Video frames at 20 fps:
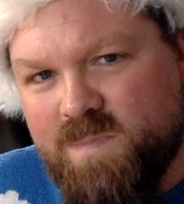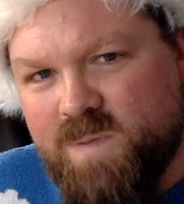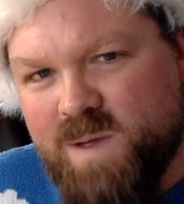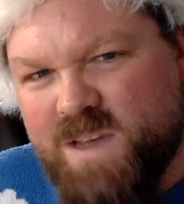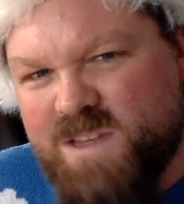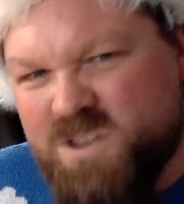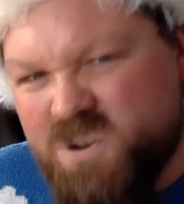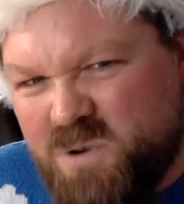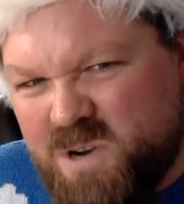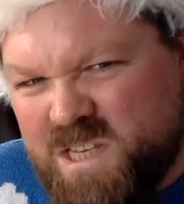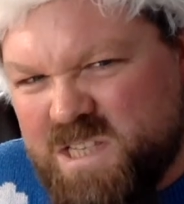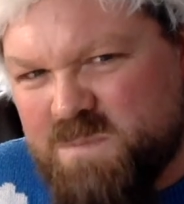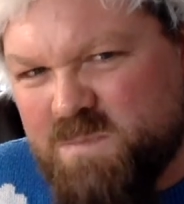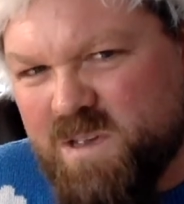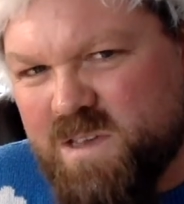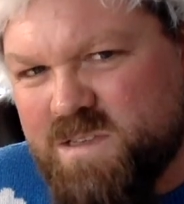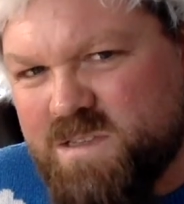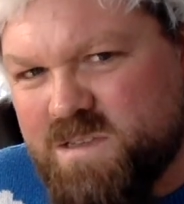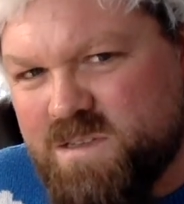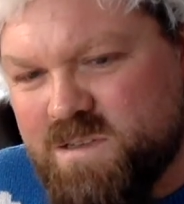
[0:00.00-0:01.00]
"It's
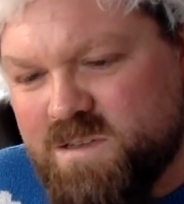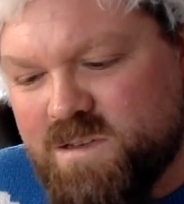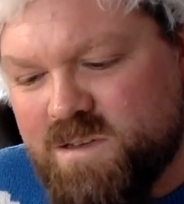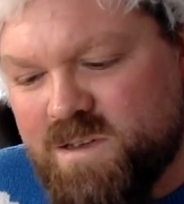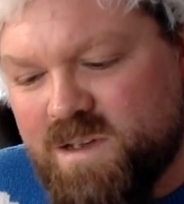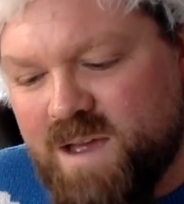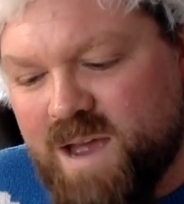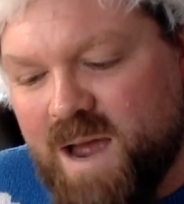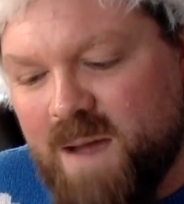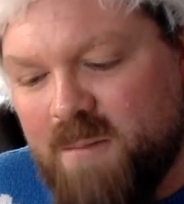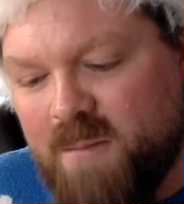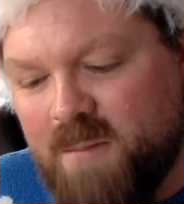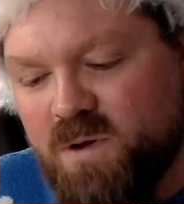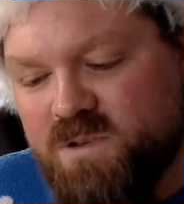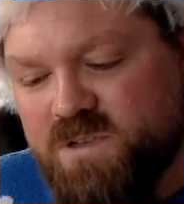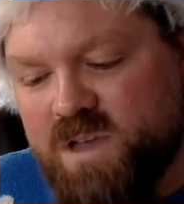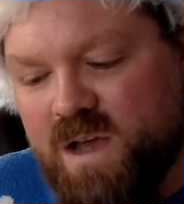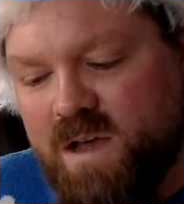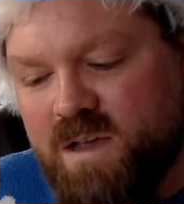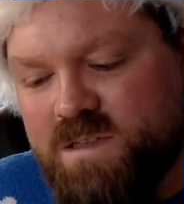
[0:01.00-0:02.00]
Christmas?"
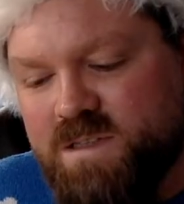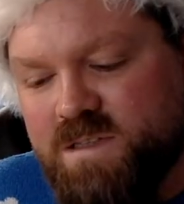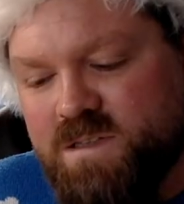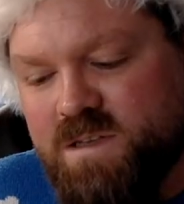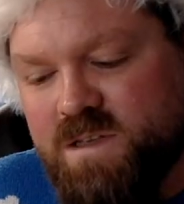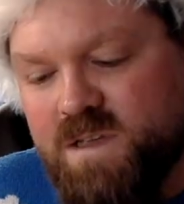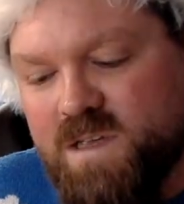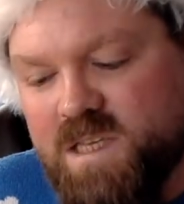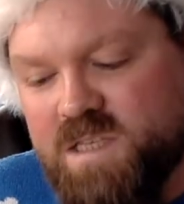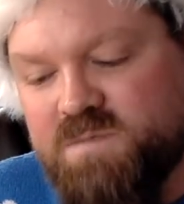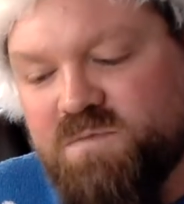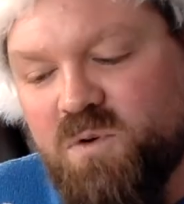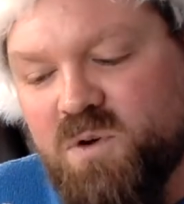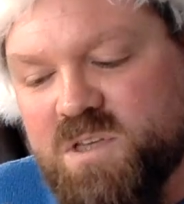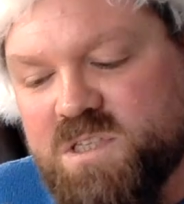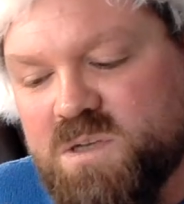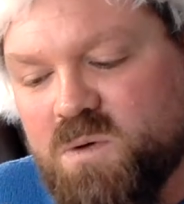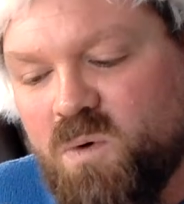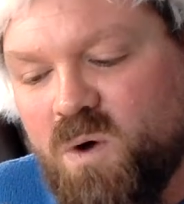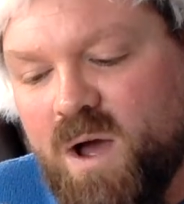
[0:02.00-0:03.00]
Ambrose asked, his
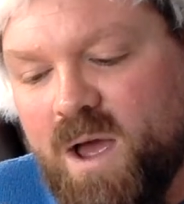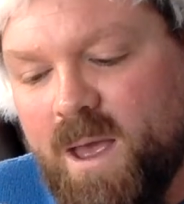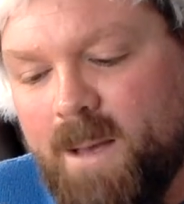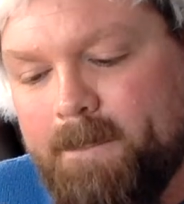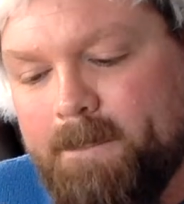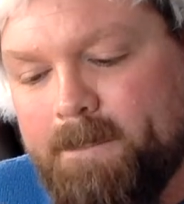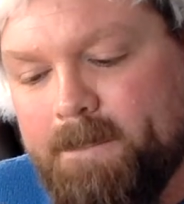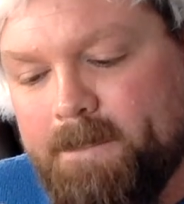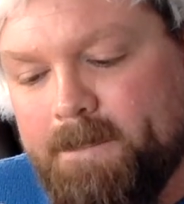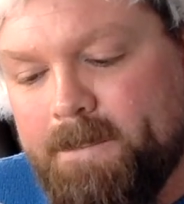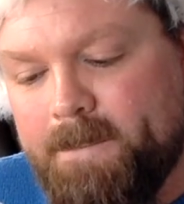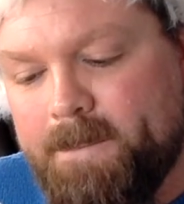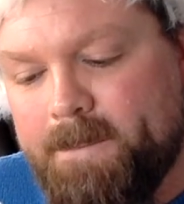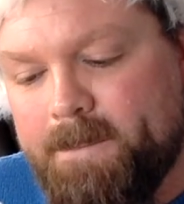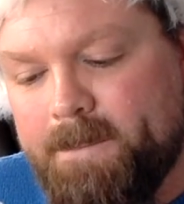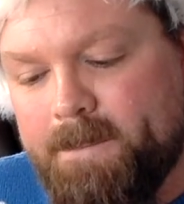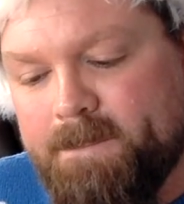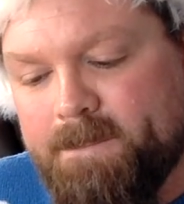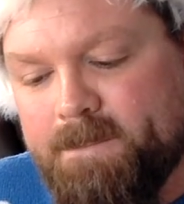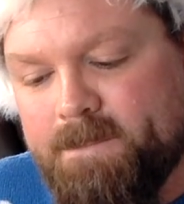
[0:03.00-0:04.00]
voice quiet.
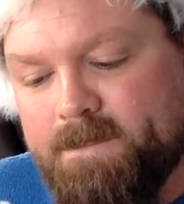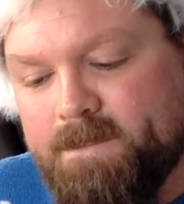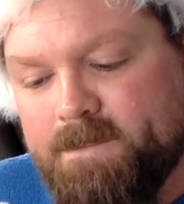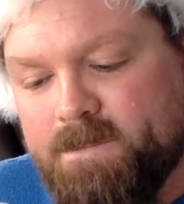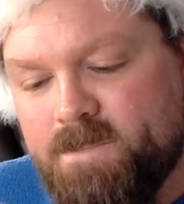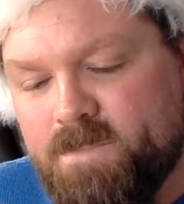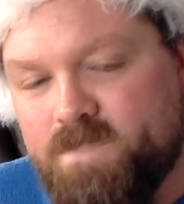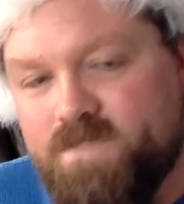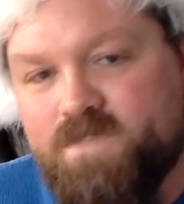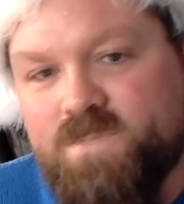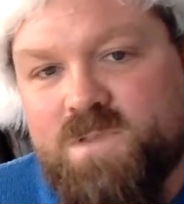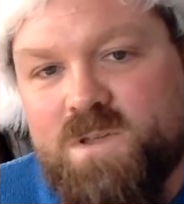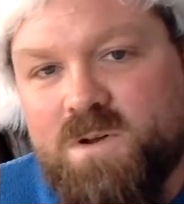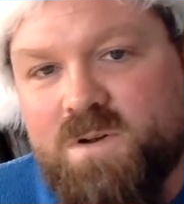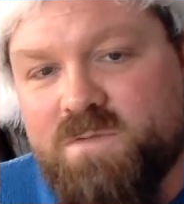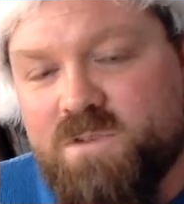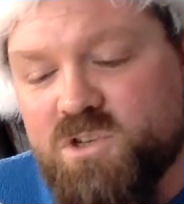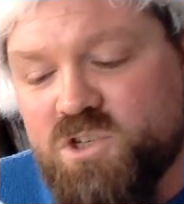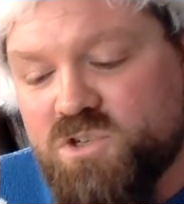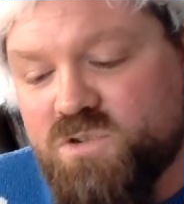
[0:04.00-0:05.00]

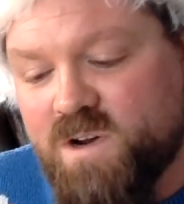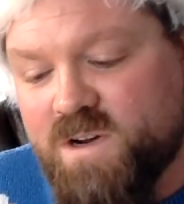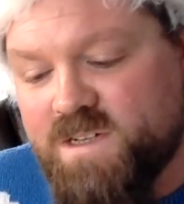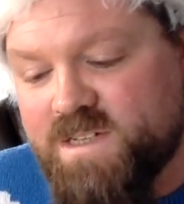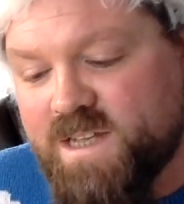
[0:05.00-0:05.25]
Donovan shrugged